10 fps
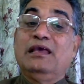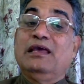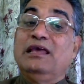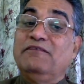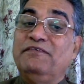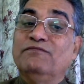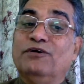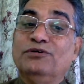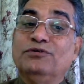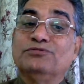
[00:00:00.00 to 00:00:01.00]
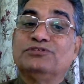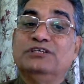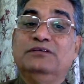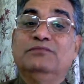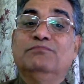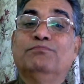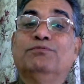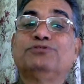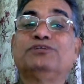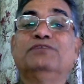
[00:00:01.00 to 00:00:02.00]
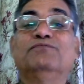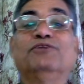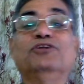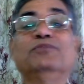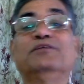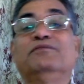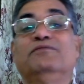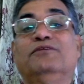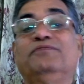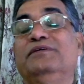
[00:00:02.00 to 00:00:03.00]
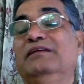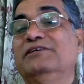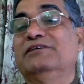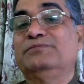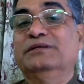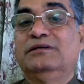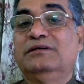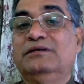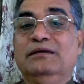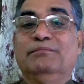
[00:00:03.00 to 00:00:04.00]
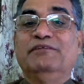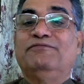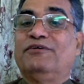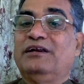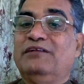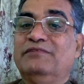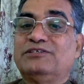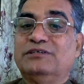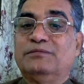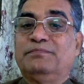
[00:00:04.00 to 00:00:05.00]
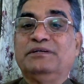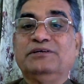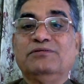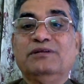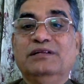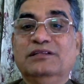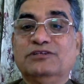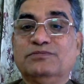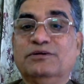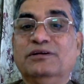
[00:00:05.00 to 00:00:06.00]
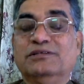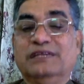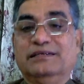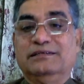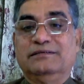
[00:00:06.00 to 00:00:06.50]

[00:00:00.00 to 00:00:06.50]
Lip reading: If we want to see boost in volume of investment by foreign investor, particularly in the small sector,